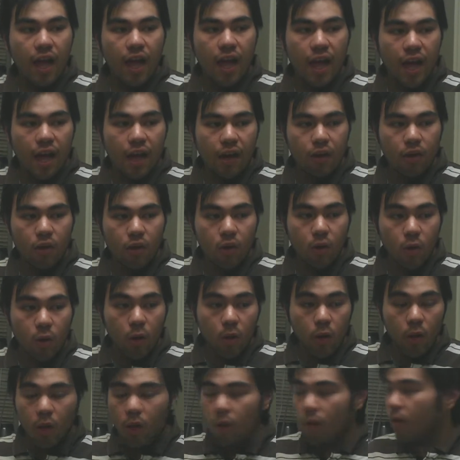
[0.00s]
higher
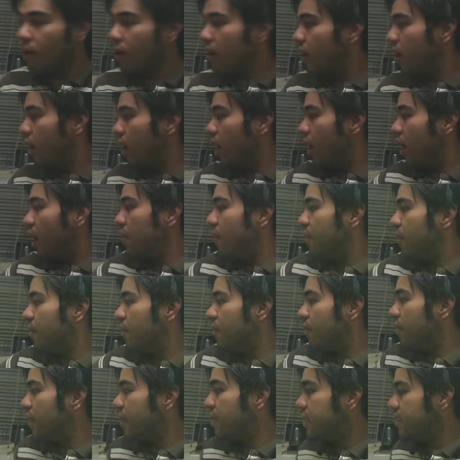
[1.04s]
or lower above the
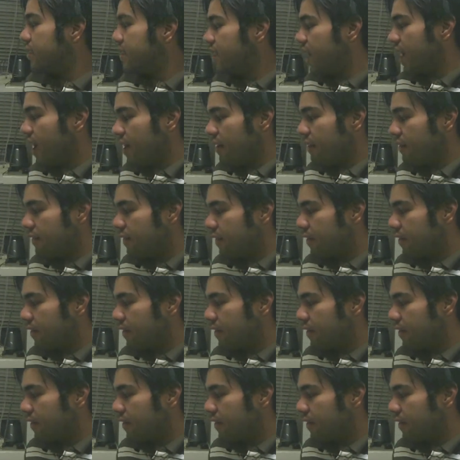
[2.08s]
written staff.